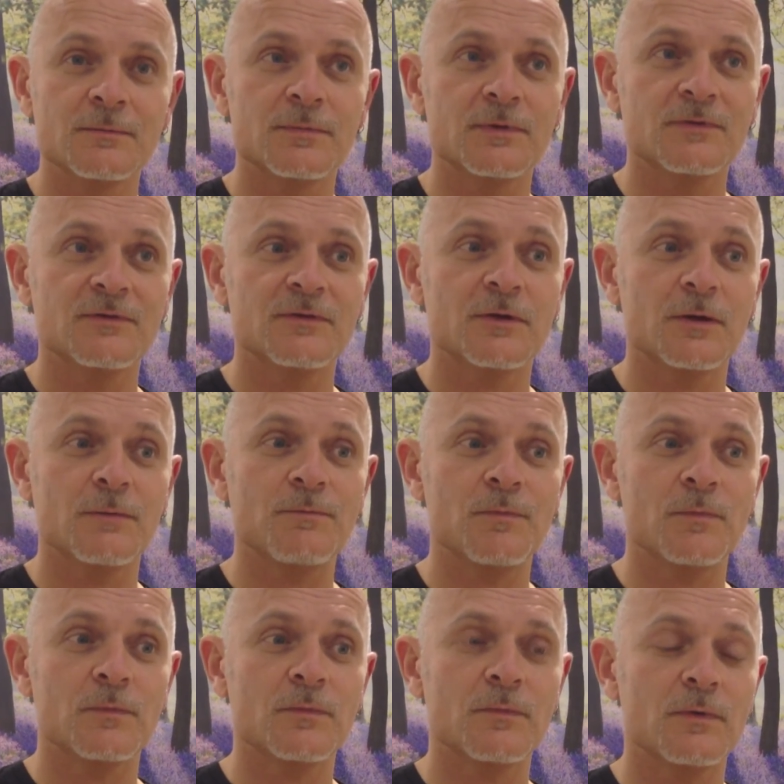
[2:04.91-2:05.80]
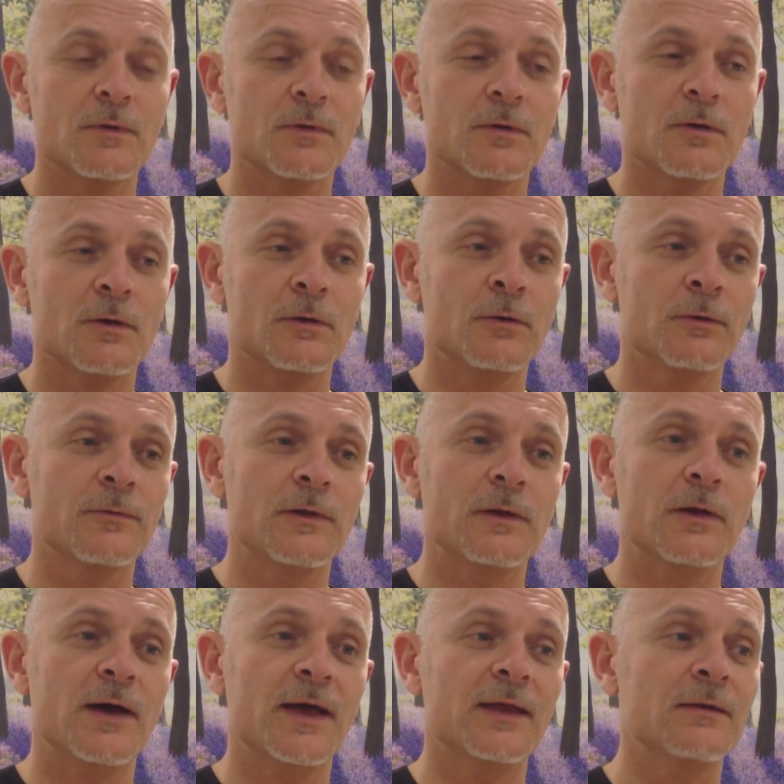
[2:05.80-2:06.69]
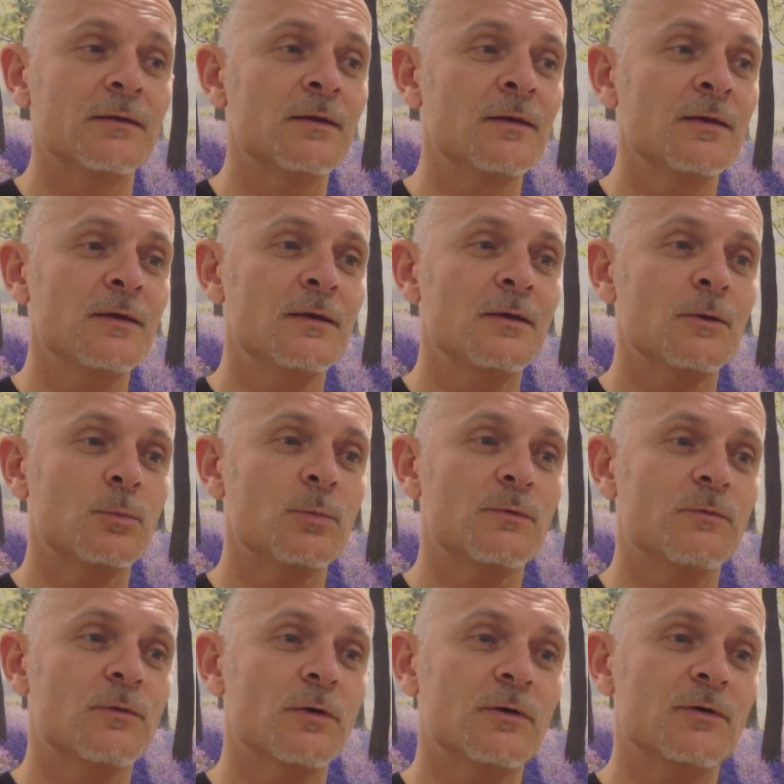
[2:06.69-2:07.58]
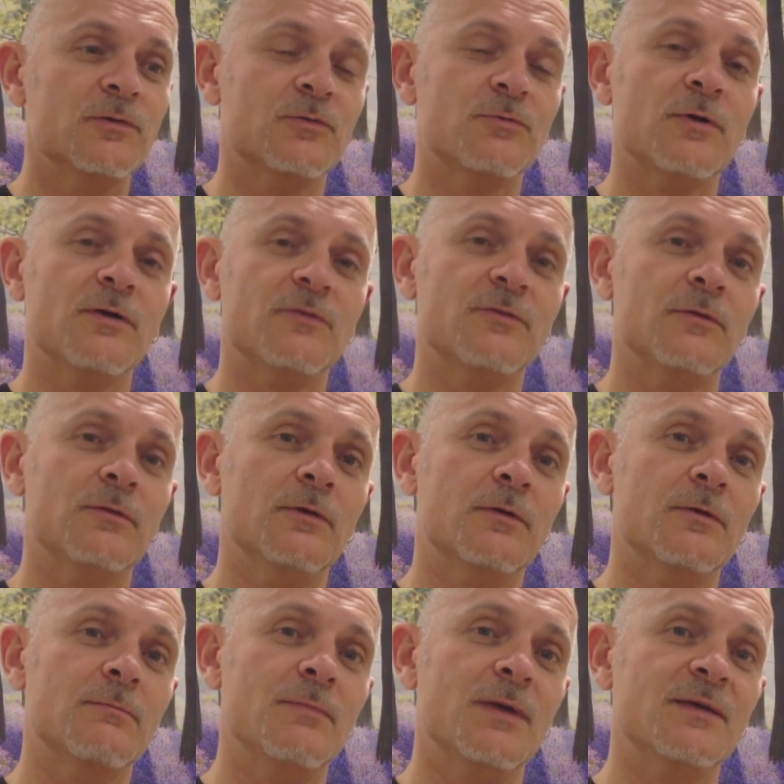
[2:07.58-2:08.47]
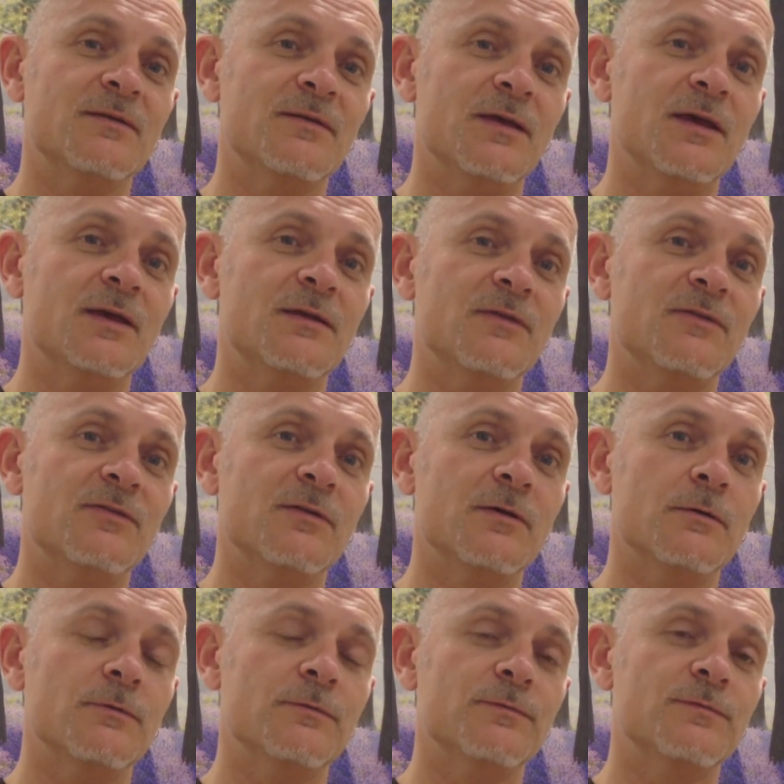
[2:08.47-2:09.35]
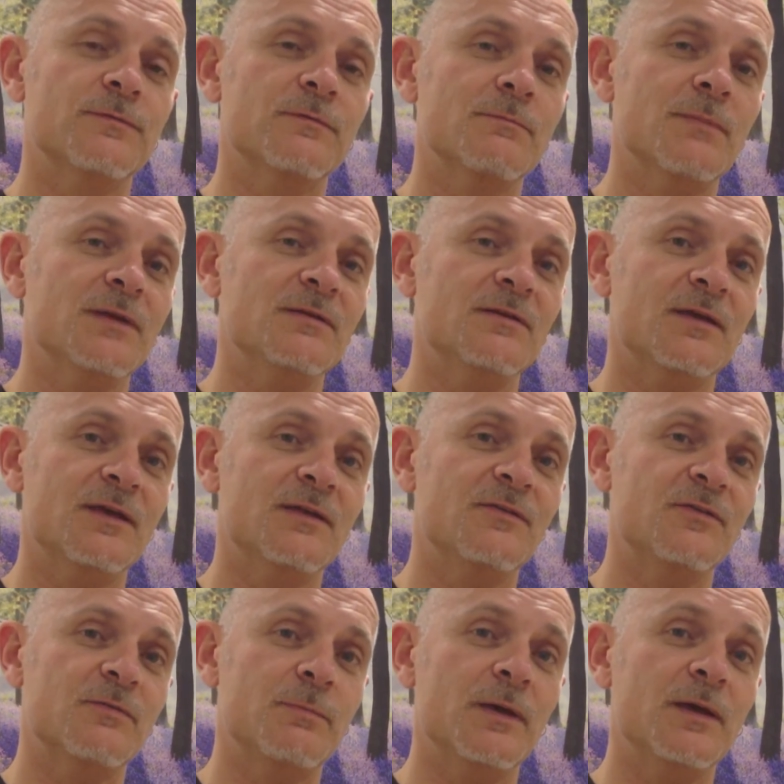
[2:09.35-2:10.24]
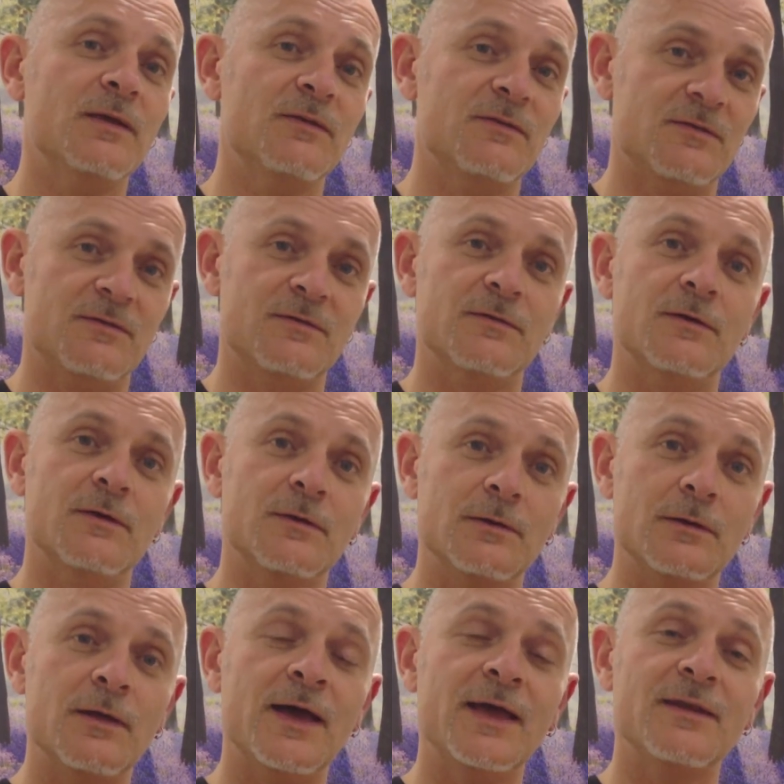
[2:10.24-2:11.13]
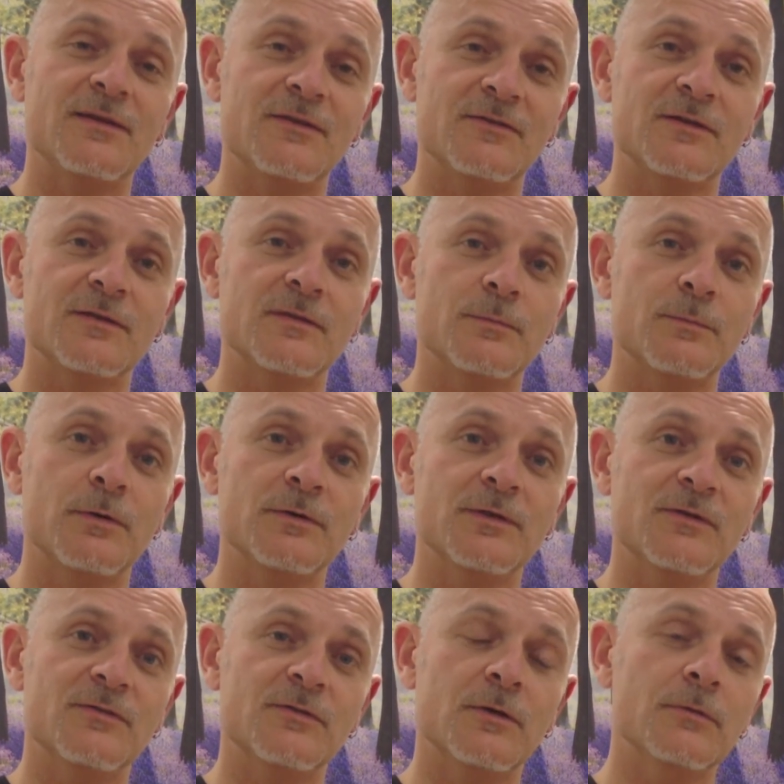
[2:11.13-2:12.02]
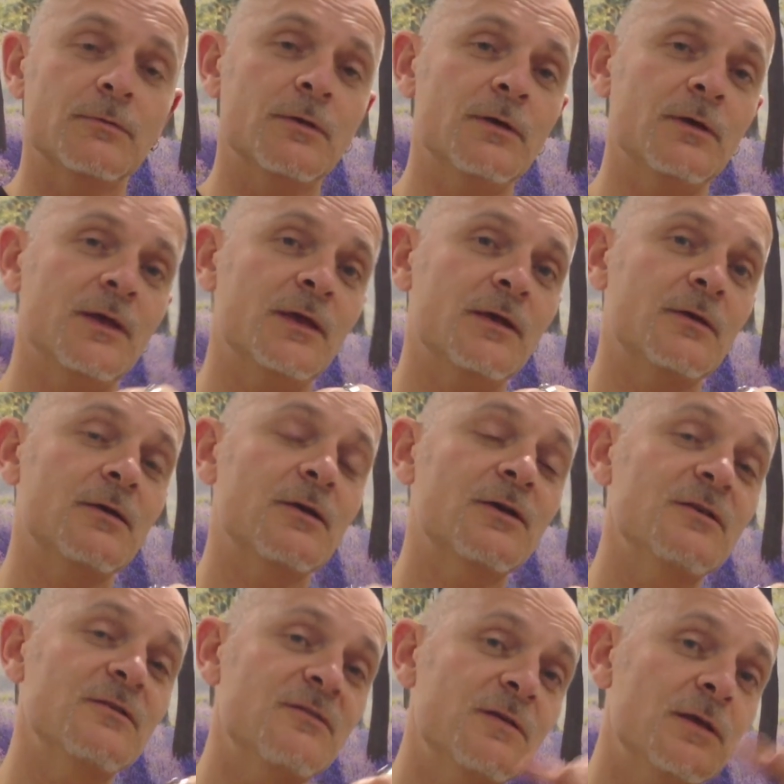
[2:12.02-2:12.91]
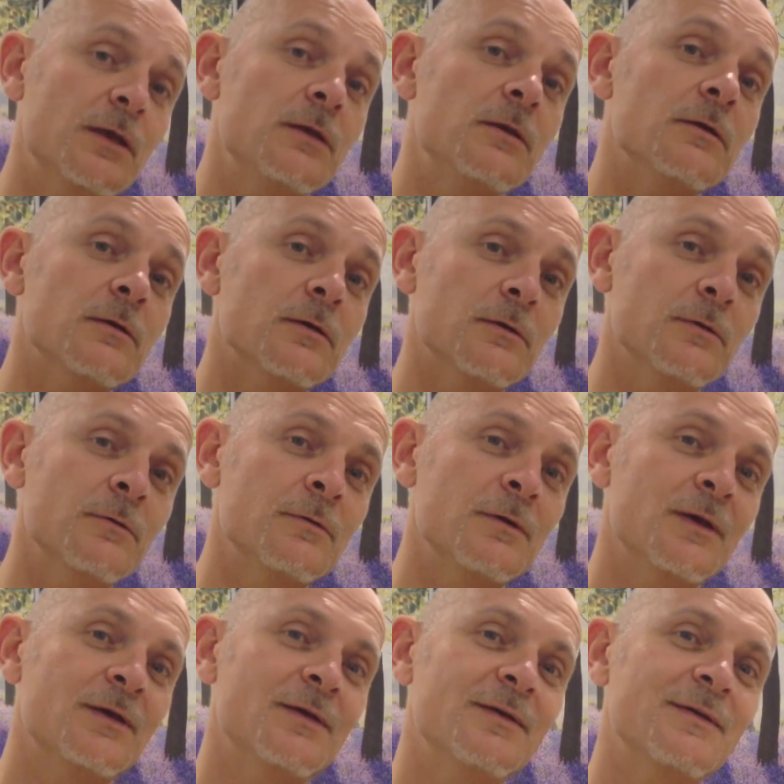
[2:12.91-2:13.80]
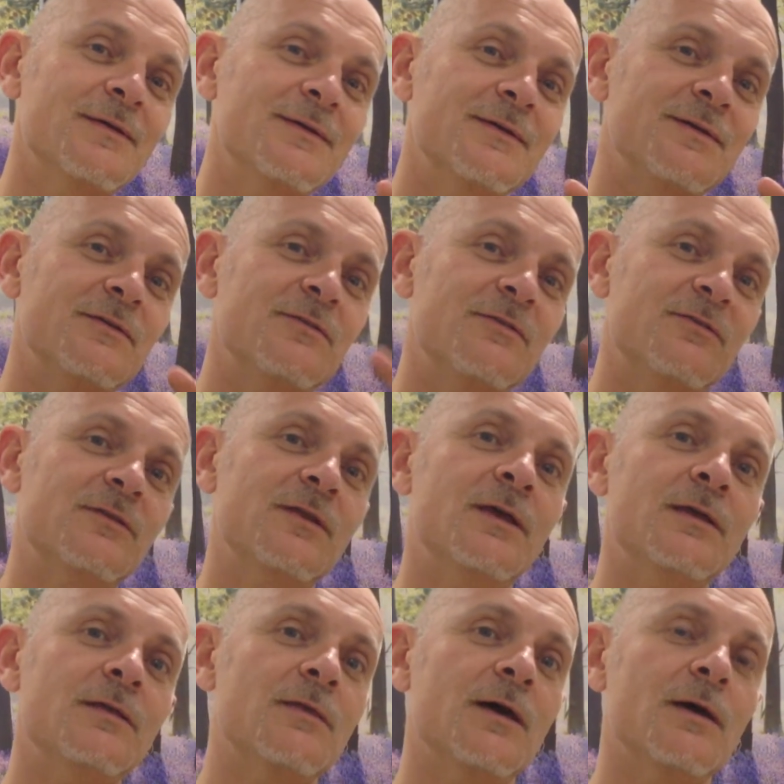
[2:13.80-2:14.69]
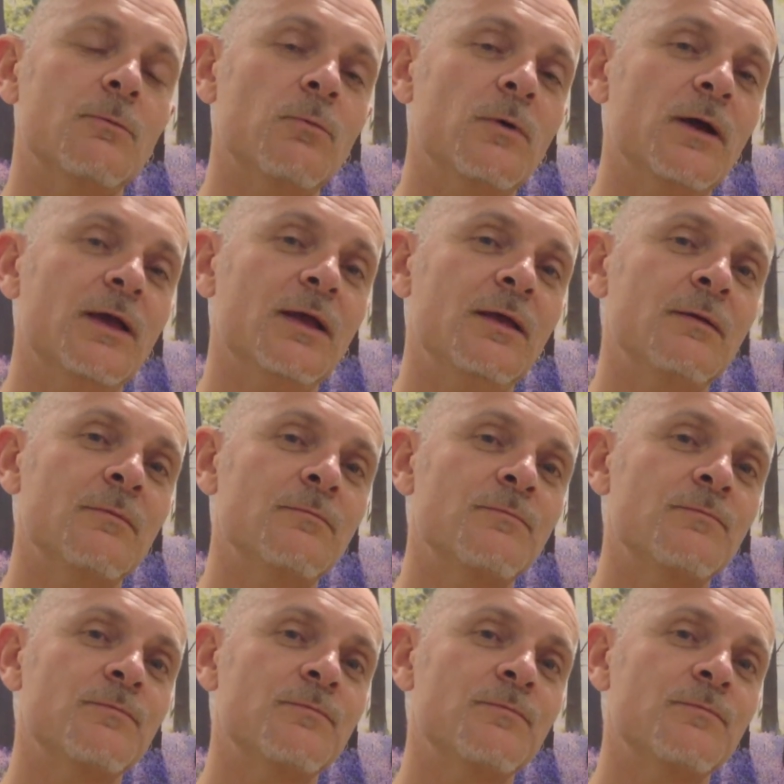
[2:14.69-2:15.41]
But along the line, we've got a structure that can maintain itself, maintain space and lightness in the body so that it can continue to stay that way